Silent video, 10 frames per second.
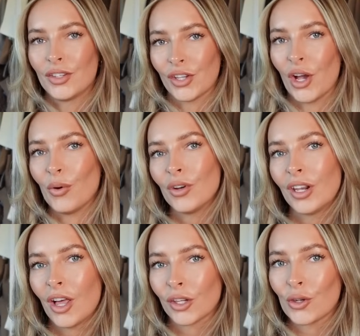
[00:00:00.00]
So,
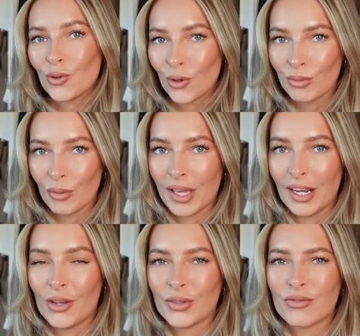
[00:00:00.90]
unlike normal
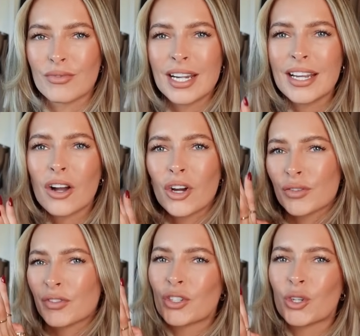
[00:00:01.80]
pillows that really kind
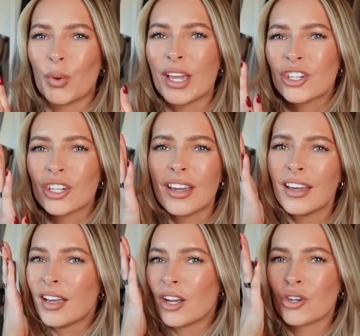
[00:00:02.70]
of squish
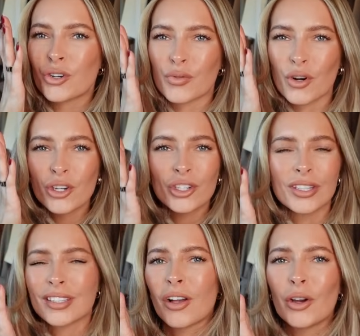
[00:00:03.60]
and crush
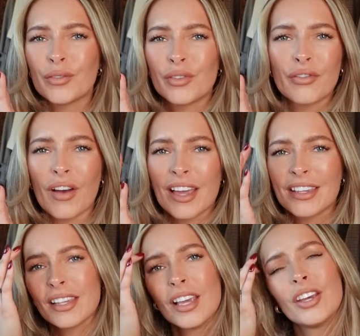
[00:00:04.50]
the side of your
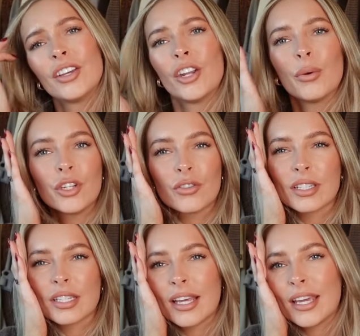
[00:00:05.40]
face, you know, when you're
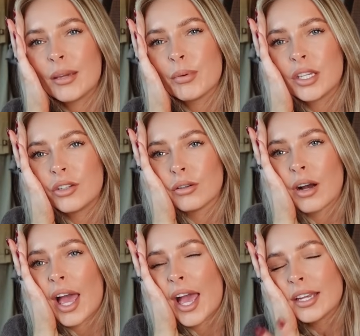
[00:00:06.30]
asleep and
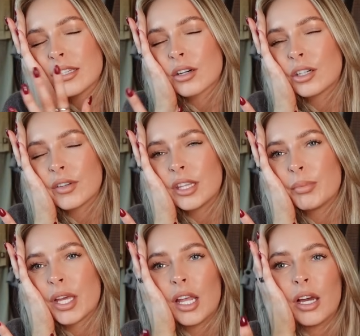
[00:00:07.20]
your head is kind of in the
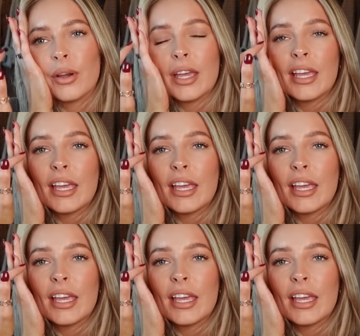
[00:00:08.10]
pillow,